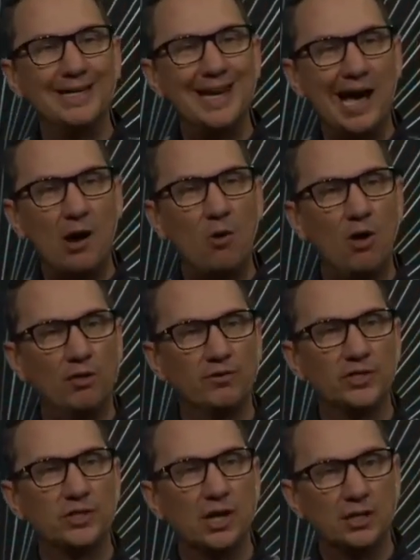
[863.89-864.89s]
now all of a
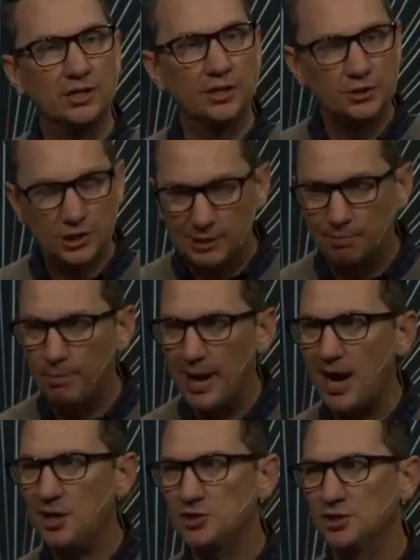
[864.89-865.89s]
sudden there's
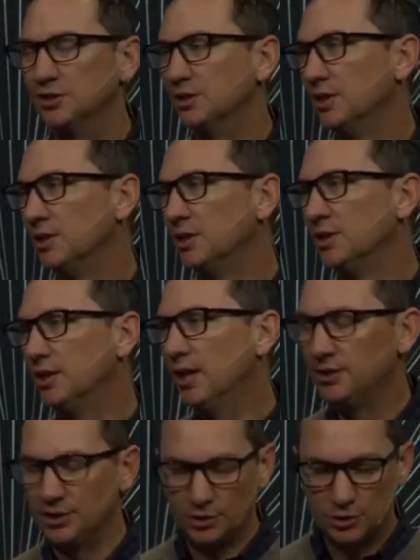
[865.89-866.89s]
compassion
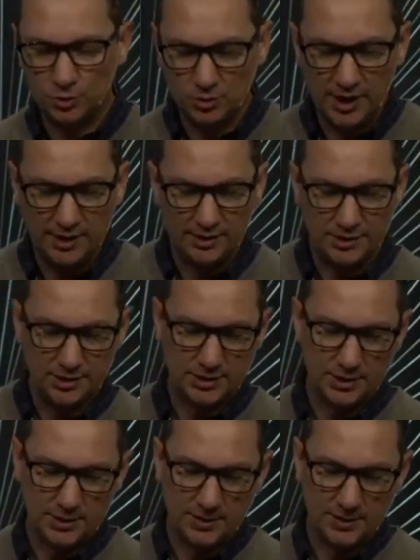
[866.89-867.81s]
and there's grace.